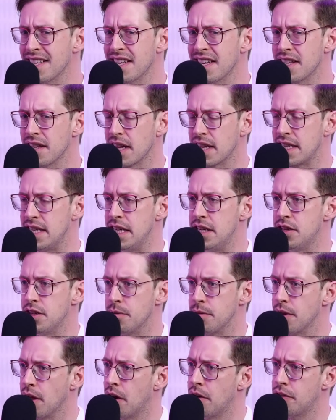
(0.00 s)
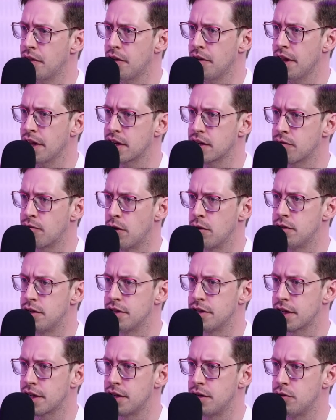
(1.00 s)
I guess I could like teach them. Aren't there like
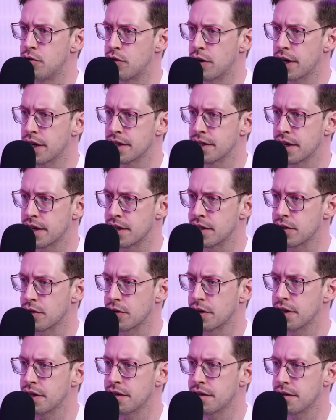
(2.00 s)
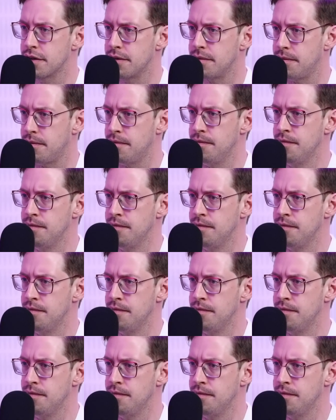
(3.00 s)
roaches that can do tricks like a circus?